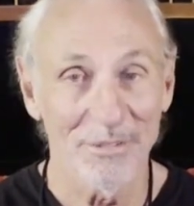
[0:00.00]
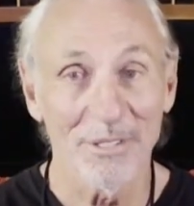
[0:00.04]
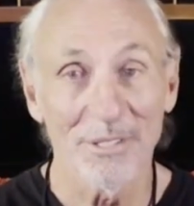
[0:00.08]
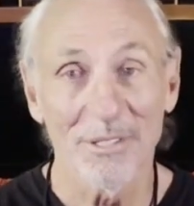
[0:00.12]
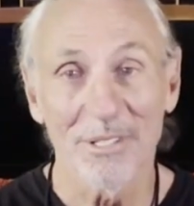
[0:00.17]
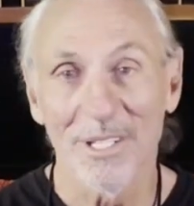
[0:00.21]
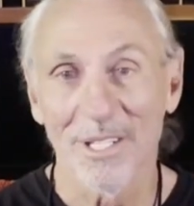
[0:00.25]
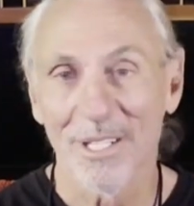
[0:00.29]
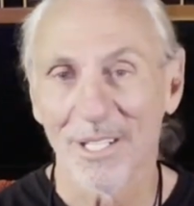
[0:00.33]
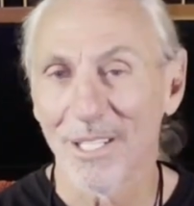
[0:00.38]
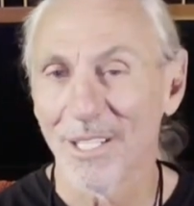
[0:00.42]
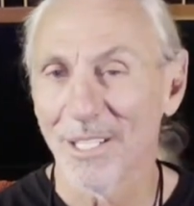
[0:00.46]

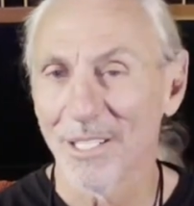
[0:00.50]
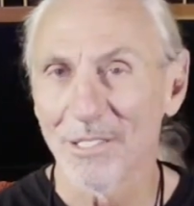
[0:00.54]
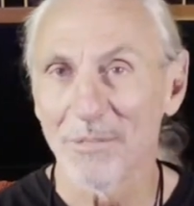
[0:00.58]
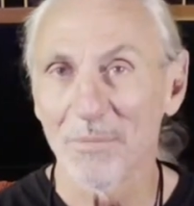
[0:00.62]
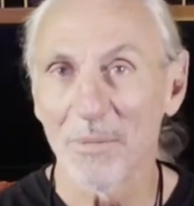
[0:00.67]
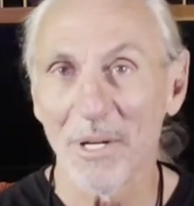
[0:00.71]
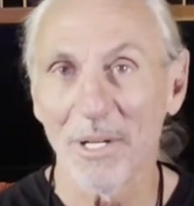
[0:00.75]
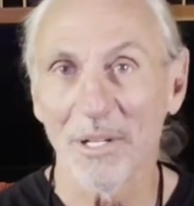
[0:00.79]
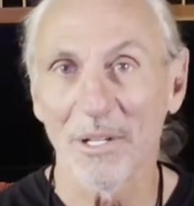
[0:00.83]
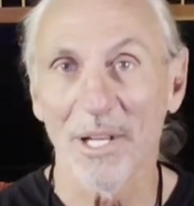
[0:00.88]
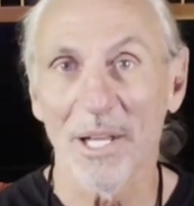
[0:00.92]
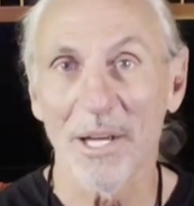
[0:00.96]
It, it's
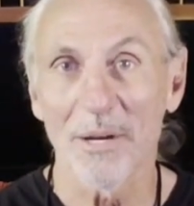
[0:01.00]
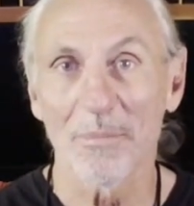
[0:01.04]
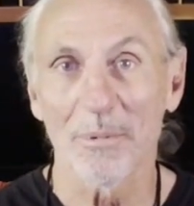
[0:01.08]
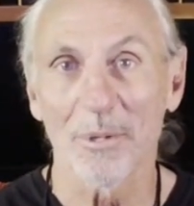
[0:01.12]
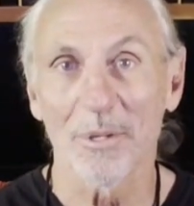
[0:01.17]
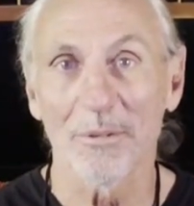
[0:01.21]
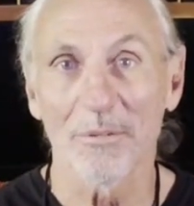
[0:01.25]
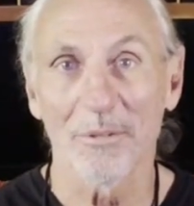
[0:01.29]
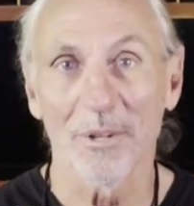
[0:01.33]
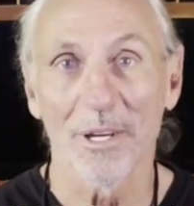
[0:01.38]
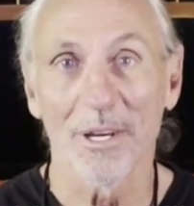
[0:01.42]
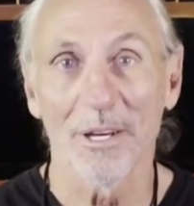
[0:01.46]
been a
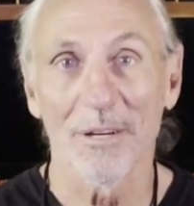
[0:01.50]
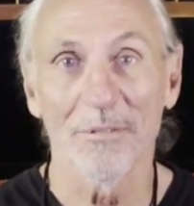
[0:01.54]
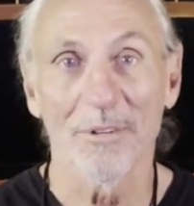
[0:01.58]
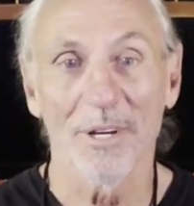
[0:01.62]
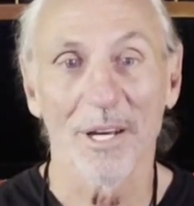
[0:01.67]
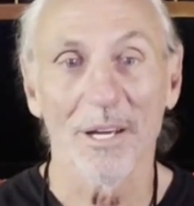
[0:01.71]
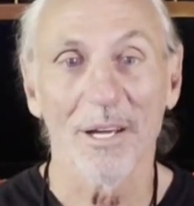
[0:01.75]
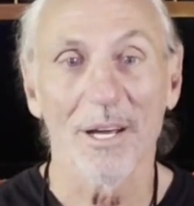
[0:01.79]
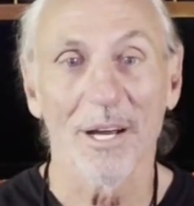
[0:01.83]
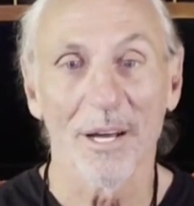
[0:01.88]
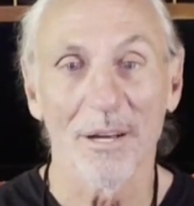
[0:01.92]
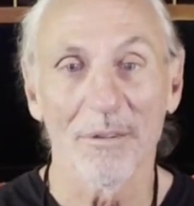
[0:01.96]
labor of love.
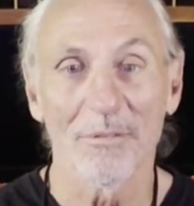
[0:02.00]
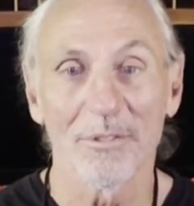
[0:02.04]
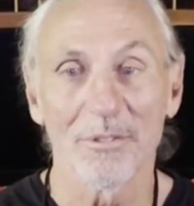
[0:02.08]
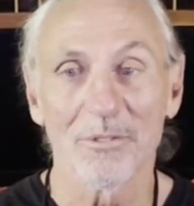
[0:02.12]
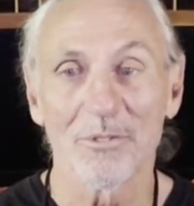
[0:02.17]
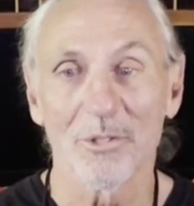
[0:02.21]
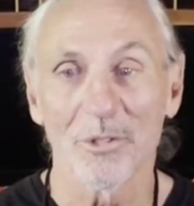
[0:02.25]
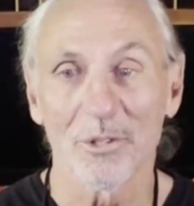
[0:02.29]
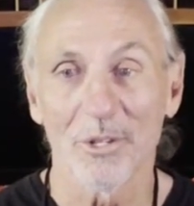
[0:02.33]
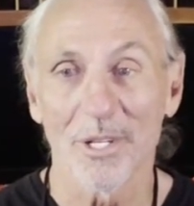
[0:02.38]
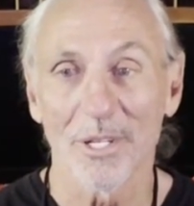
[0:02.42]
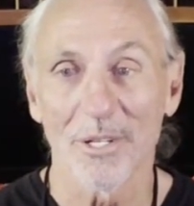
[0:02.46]
I, I've
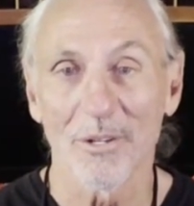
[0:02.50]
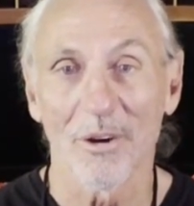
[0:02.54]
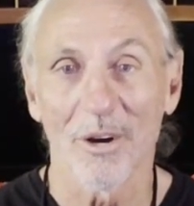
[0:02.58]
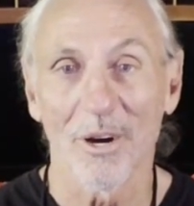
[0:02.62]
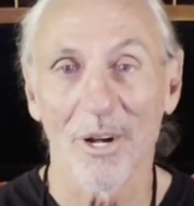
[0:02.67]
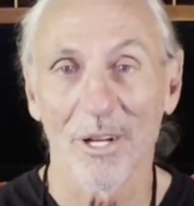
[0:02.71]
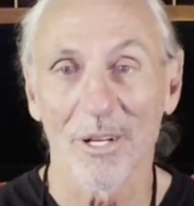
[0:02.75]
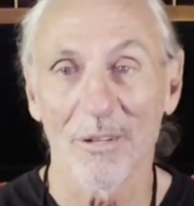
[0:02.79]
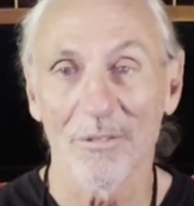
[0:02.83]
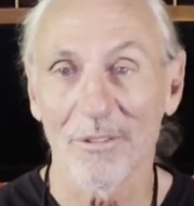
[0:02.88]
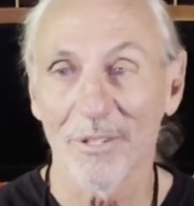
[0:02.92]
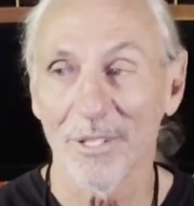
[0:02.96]
enjoyed
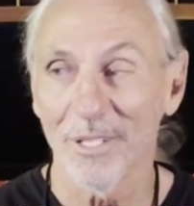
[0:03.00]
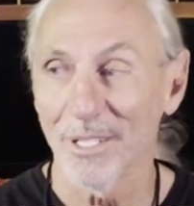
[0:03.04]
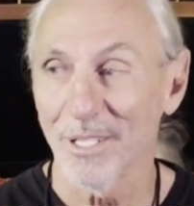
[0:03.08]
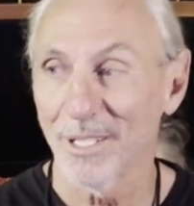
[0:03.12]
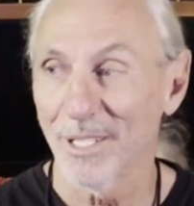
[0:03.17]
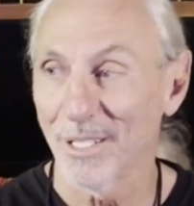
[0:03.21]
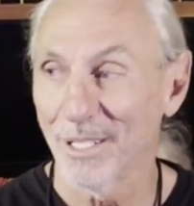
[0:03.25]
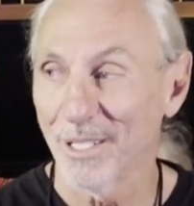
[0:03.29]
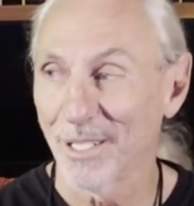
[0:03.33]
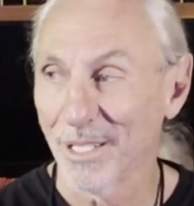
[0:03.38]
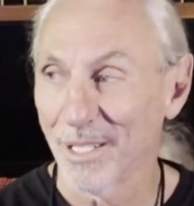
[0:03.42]
all of it.